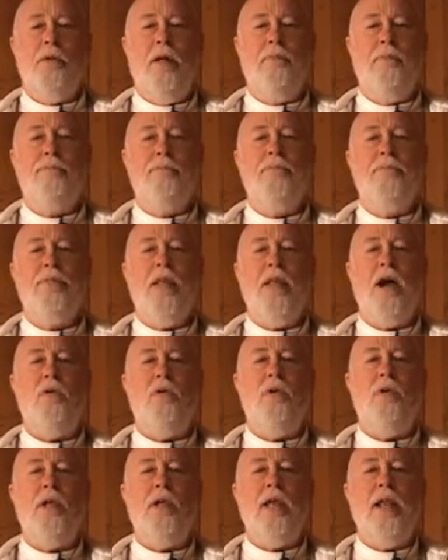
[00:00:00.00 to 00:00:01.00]
But
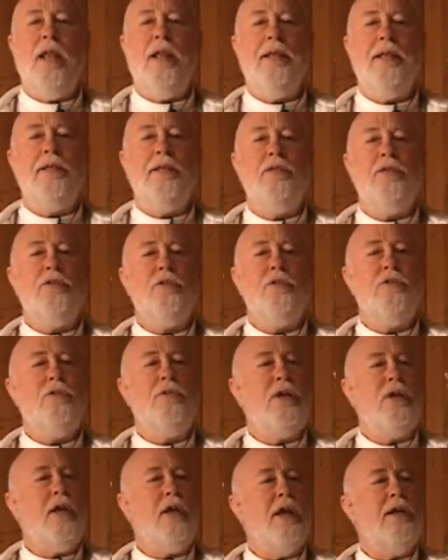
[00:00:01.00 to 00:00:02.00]
now we're getting
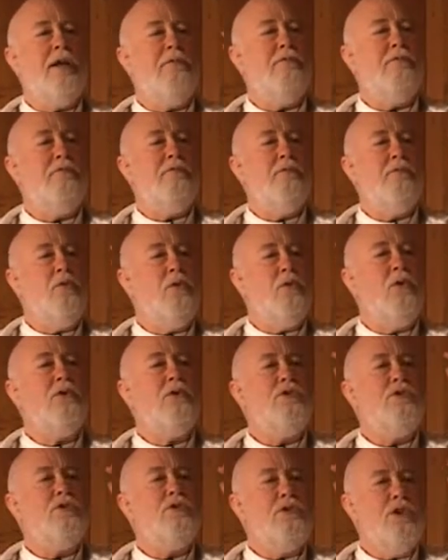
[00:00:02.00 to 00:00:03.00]
into the kind of
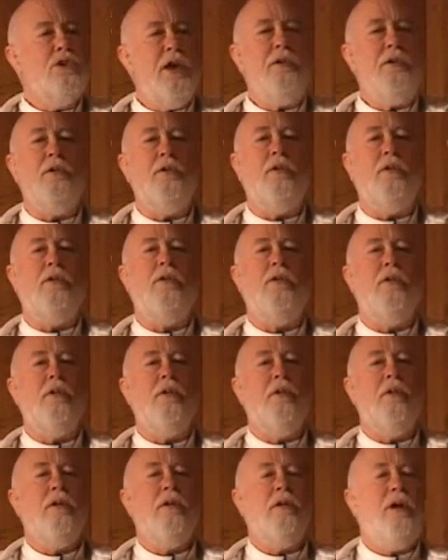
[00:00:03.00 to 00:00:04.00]
more subtle
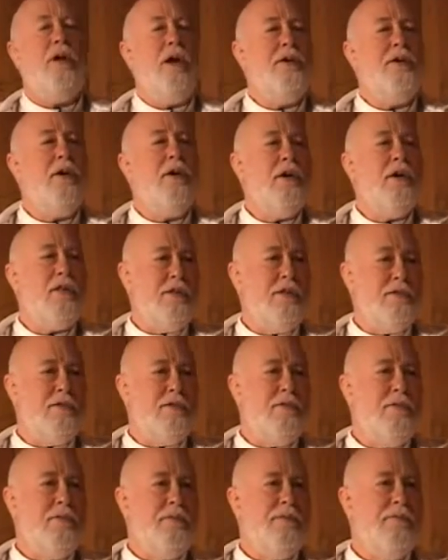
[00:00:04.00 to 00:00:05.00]

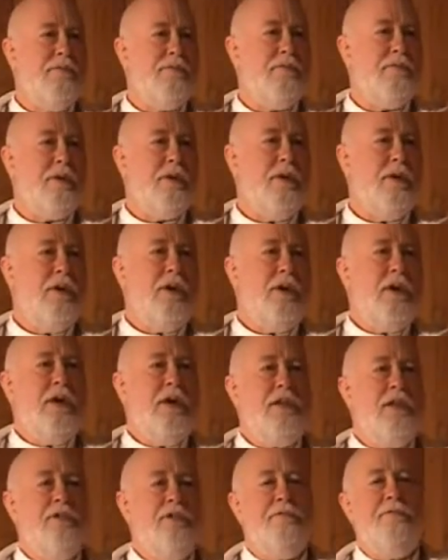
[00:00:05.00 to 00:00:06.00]
anarthas.
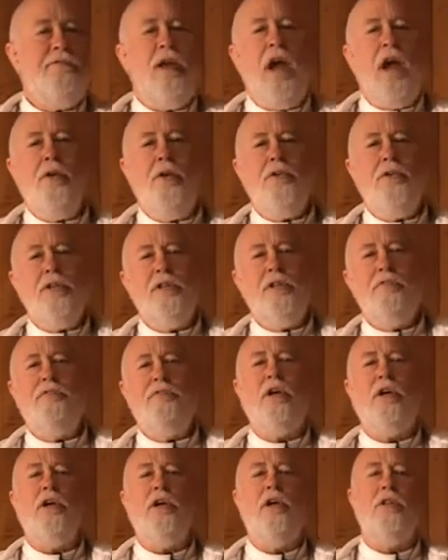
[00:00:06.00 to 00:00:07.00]
It's very
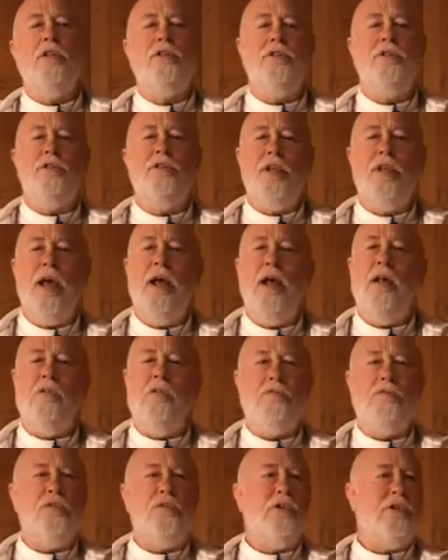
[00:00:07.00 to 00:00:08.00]
difficult to tell,